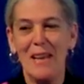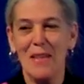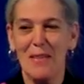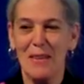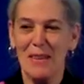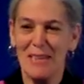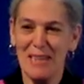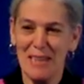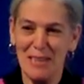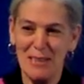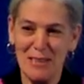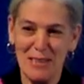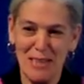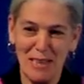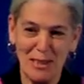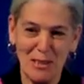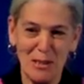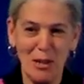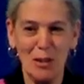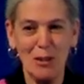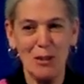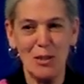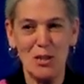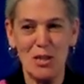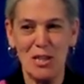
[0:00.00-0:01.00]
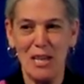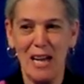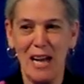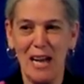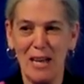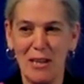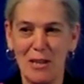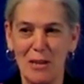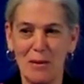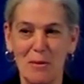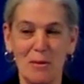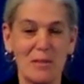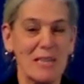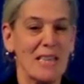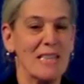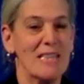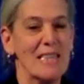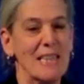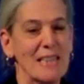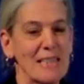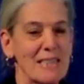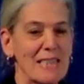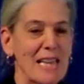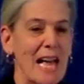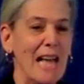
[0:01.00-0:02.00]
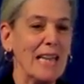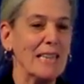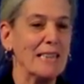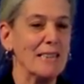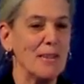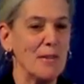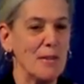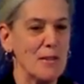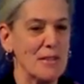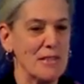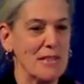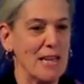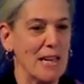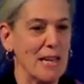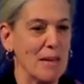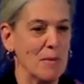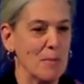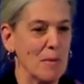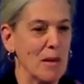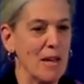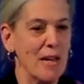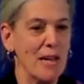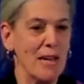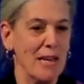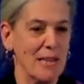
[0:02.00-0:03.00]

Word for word: the technology I use is exactly the same